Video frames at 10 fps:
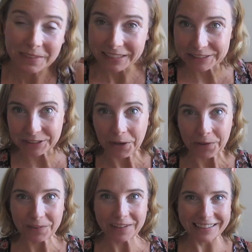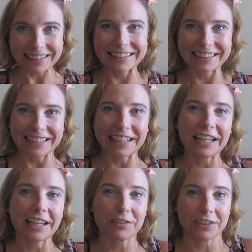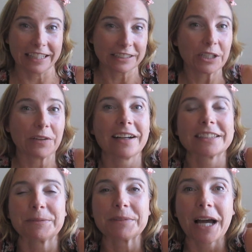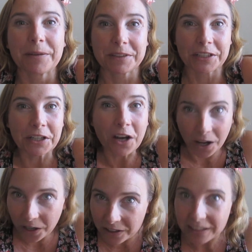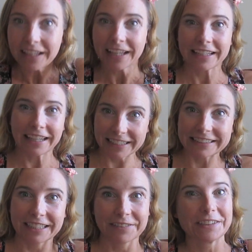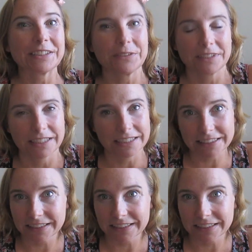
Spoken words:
So, if you'd like to go out sometime, you can call Casey with two E's.